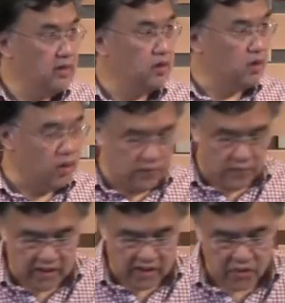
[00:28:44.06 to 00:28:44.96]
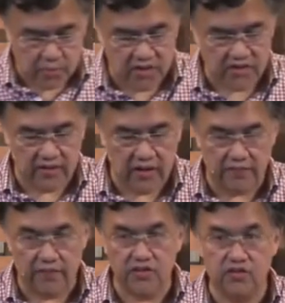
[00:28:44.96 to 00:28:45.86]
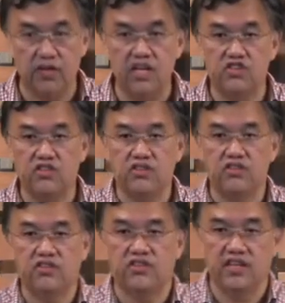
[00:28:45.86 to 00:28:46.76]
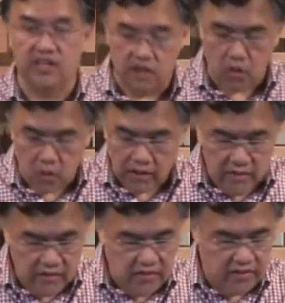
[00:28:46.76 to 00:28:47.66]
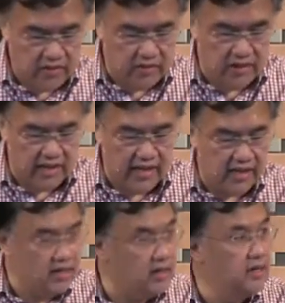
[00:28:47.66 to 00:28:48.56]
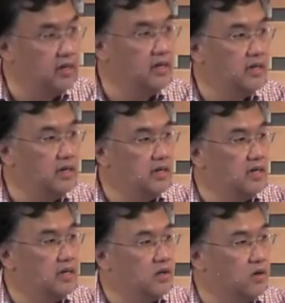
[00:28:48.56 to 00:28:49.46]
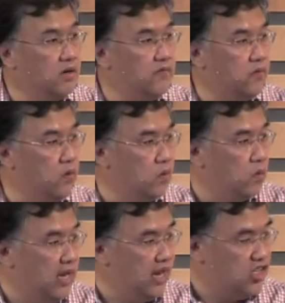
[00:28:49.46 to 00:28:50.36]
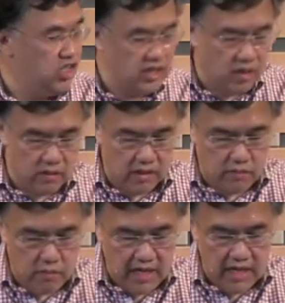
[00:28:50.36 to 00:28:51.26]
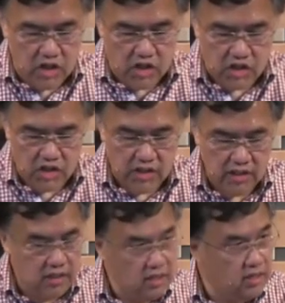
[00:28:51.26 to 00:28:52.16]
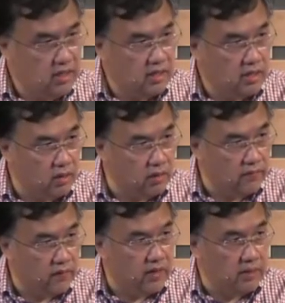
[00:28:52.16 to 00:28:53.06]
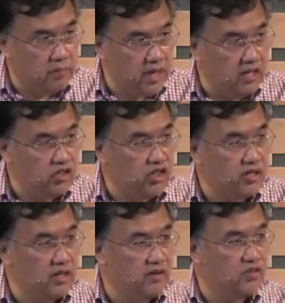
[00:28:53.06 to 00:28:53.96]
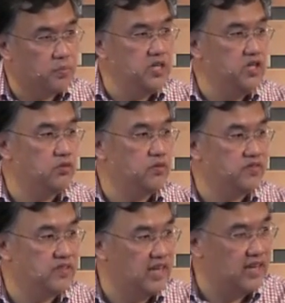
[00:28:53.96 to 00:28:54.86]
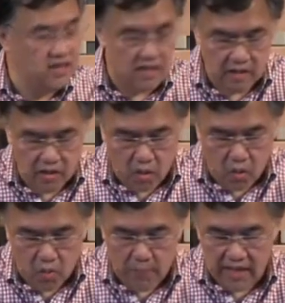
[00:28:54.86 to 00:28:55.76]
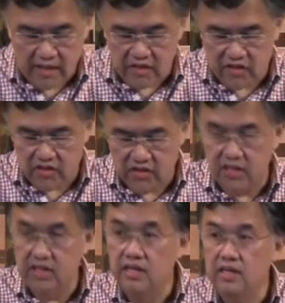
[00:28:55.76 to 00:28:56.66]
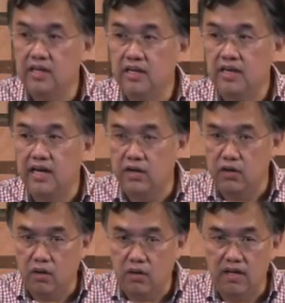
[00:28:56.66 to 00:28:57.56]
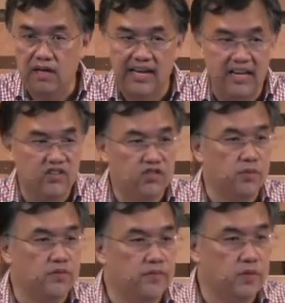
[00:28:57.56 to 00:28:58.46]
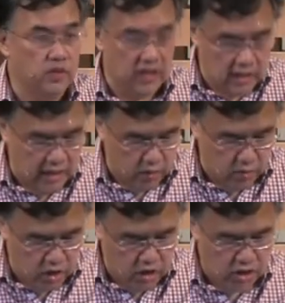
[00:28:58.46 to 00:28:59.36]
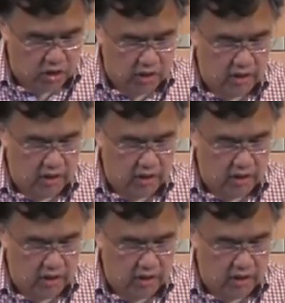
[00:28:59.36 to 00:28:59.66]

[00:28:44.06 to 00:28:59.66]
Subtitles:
not for expressing our frustrations and annoyance in anger, not for lashing out in rage, not for embellishing our speech with slander or malice, and not laced with filthy language.